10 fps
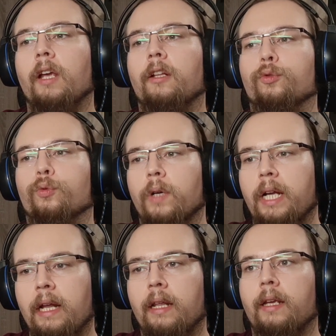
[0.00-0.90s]
It
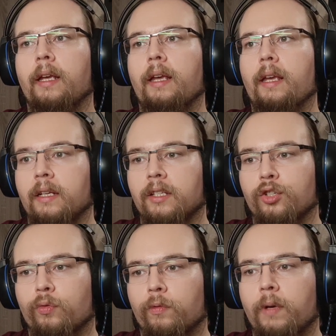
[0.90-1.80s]
really
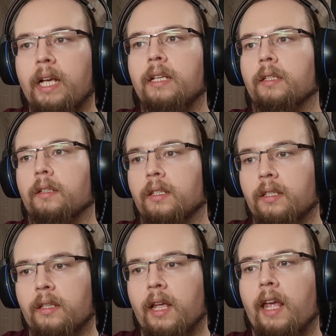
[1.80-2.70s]
is raising the
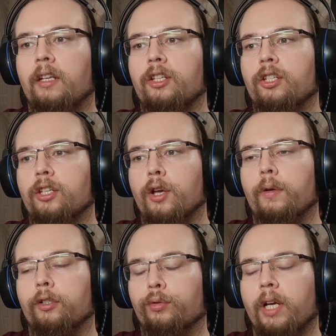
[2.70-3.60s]
stakes
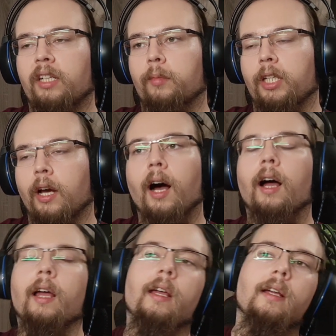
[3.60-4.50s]
so incredibly
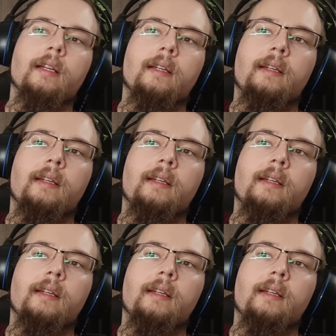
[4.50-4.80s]
high.